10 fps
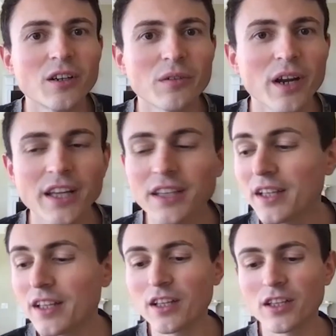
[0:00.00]
All right.
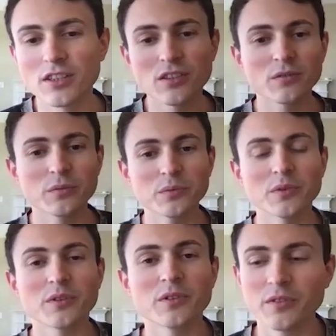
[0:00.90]

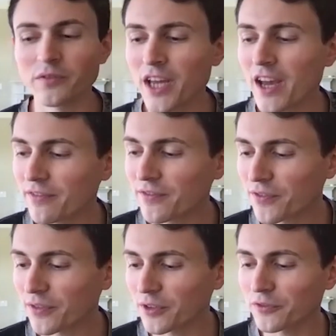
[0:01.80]
So we have
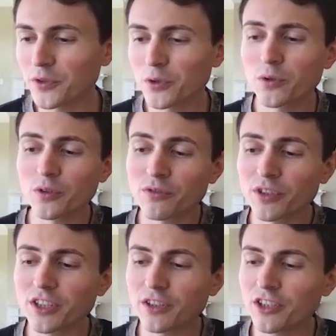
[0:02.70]
a few
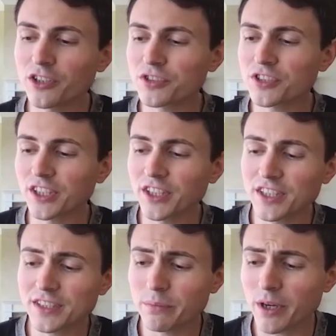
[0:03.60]
really interesting
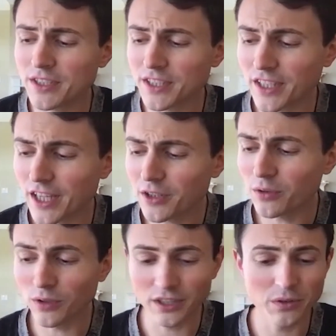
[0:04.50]
things about C&A
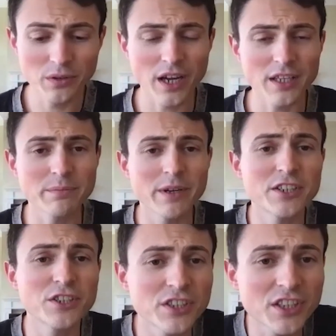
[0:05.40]
Tool, and you guys
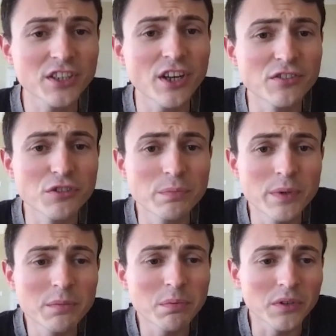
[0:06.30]
managing 600
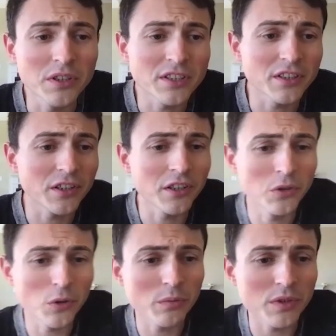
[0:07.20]
people. It's
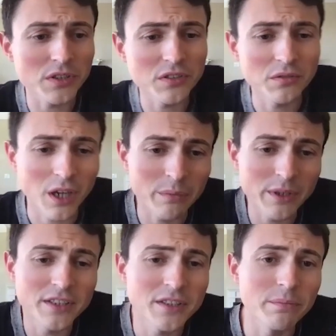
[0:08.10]
enormous. I
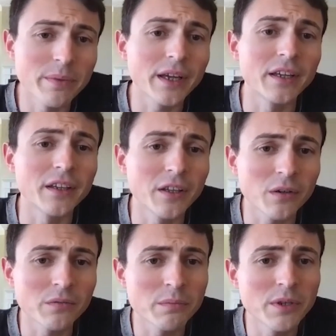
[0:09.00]
mean, it's a big,
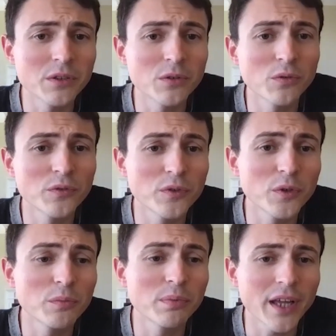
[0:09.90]
we've been to a
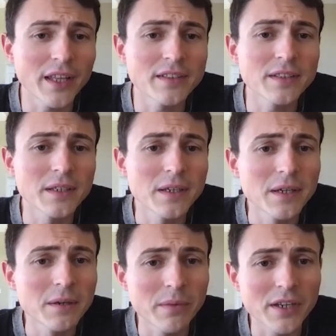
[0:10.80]
few plants,
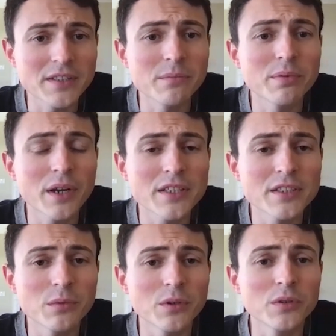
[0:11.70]
but it's
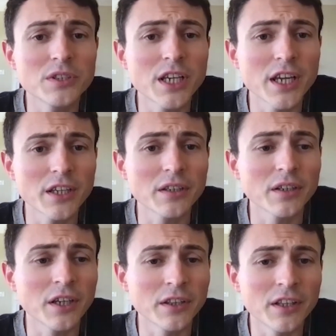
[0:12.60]
impressive what you're saying,
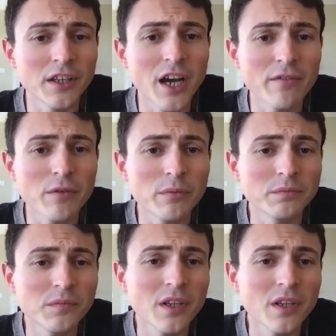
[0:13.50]
and have you